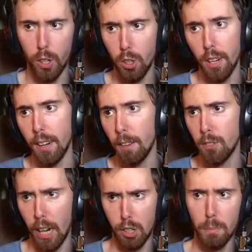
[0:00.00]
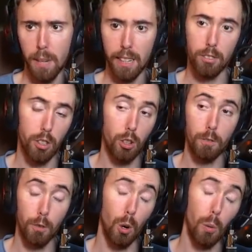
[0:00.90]
or good enough to actually be
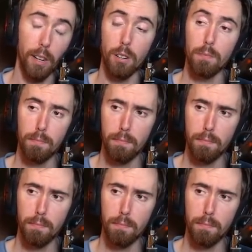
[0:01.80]
considered for a winner.